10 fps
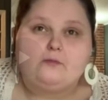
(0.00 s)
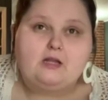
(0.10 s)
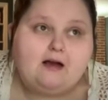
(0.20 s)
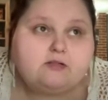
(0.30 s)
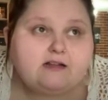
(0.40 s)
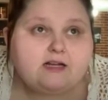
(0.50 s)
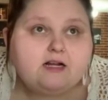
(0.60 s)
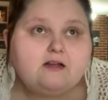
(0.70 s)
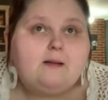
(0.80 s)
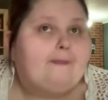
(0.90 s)
Clouds out
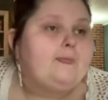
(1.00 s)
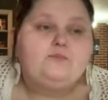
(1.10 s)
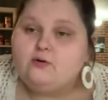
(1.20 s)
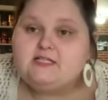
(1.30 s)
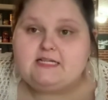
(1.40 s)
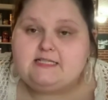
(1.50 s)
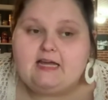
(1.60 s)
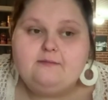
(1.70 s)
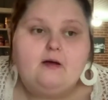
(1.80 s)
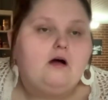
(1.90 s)
there, no sun in
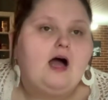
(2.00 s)
sight.